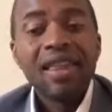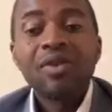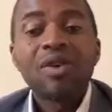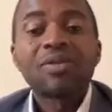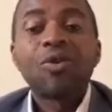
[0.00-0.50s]

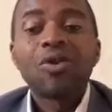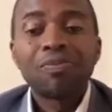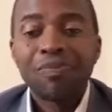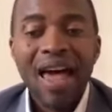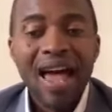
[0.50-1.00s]
That was God's
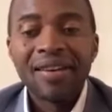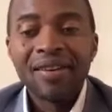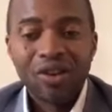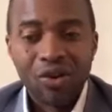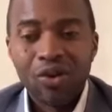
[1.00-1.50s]
plan.
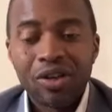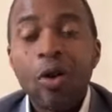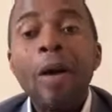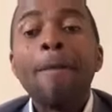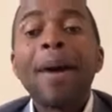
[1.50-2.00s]
Glory to
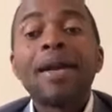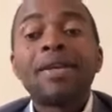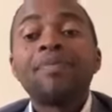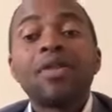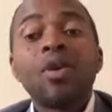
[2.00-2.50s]
God.
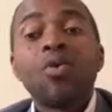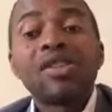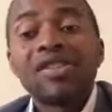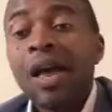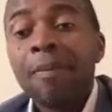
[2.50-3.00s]
But there were
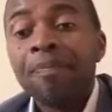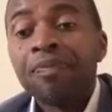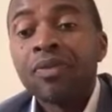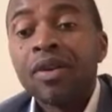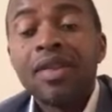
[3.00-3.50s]
some
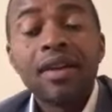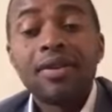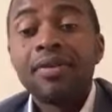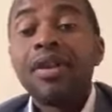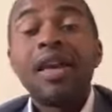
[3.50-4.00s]

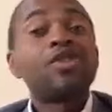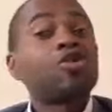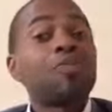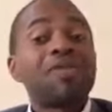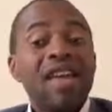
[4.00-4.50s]
that had
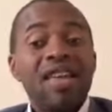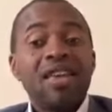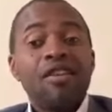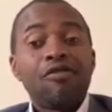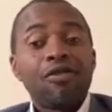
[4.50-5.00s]
to
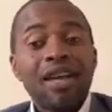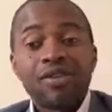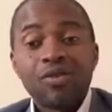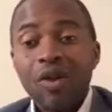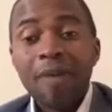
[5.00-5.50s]
pray for that
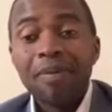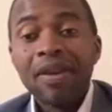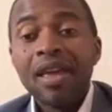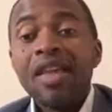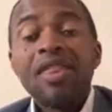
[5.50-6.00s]
to happen.